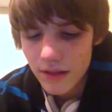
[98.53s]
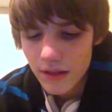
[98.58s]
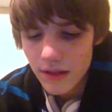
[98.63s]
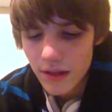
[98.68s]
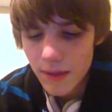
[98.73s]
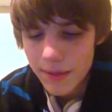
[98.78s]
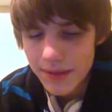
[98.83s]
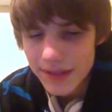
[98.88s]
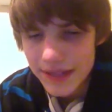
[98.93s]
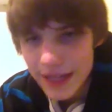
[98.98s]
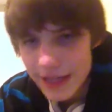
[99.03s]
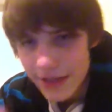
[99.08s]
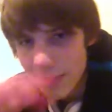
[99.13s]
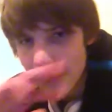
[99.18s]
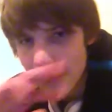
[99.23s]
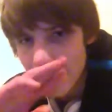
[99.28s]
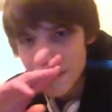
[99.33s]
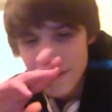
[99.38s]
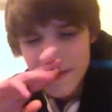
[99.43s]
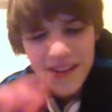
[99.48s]

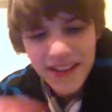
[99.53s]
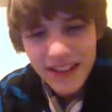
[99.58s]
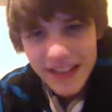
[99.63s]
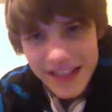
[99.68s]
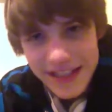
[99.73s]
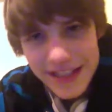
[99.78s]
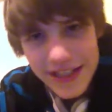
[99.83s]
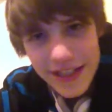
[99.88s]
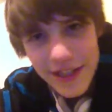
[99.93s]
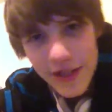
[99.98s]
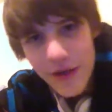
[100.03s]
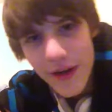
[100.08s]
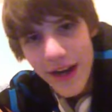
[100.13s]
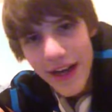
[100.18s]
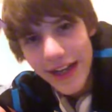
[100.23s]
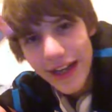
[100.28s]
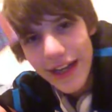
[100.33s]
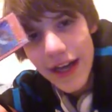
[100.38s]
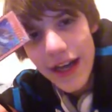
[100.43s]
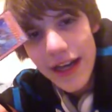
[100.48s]
Poseidra, the Atlantean
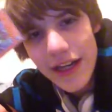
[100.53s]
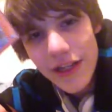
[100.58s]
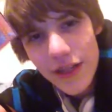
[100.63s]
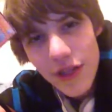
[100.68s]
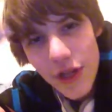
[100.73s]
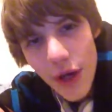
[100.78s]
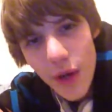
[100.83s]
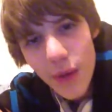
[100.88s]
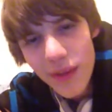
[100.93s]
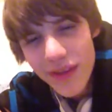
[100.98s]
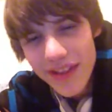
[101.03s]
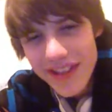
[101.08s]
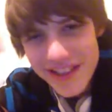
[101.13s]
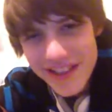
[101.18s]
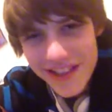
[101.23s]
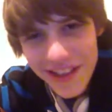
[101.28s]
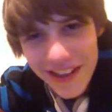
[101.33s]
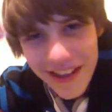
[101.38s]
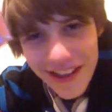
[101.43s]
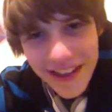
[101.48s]
Dragon. I know this
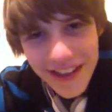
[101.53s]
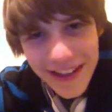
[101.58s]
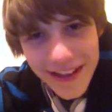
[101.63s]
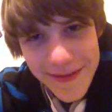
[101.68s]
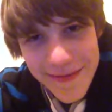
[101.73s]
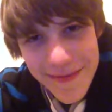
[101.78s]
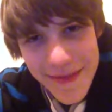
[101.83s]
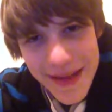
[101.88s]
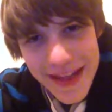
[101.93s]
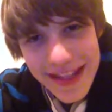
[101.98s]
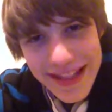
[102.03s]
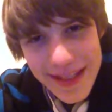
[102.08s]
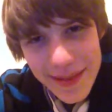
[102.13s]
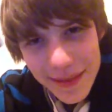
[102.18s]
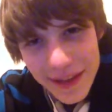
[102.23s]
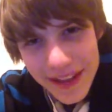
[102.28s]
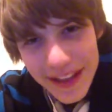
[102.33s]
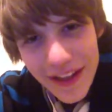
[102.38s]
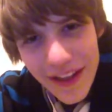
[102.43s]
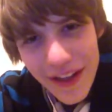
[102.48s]
card may seem a
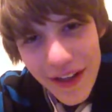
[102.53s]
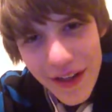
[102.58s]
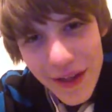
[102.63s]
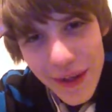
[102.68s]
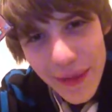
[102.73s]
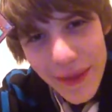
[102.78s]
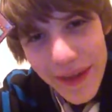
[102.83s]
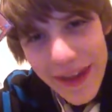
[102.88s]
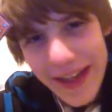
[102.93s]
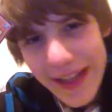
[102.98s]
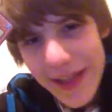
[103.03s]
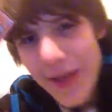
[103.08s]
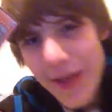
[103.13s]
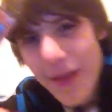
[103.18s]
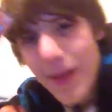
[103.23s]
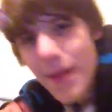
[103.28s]
little underrated,